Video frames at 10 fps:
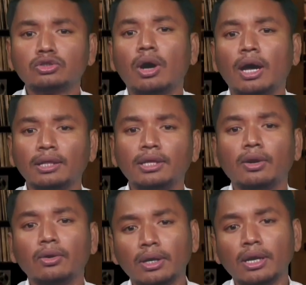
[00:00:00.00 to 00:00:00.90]
another
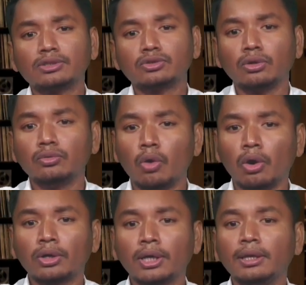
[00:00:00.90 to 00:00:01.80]
organization
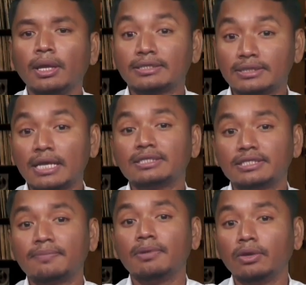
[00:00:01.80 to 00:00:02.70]
working
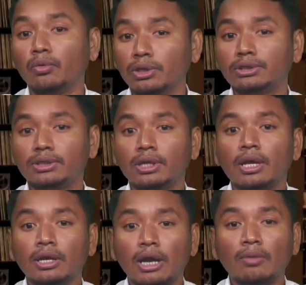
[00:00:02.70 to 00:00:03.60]
extensively with
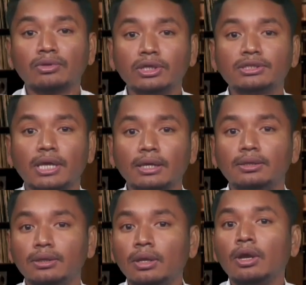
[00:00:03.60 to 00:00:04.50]

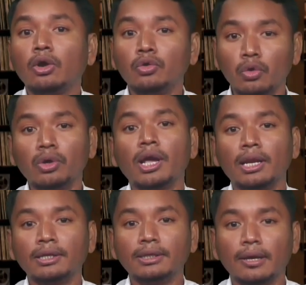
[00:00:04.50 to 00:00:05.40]
countryside rural
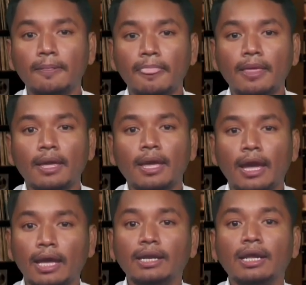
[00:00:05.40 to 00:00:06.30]
India.
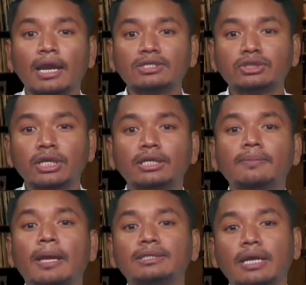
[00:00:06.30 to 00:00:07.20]
An illustrative
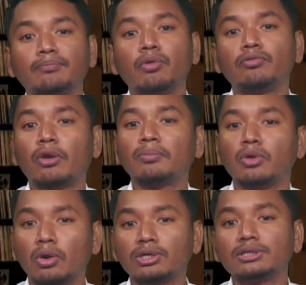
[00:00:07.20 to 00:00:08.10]
example from
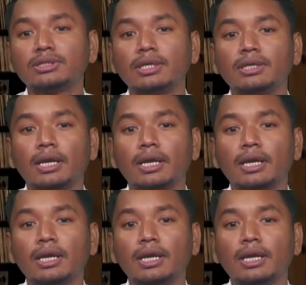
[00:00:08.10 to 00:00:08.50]
Northeast India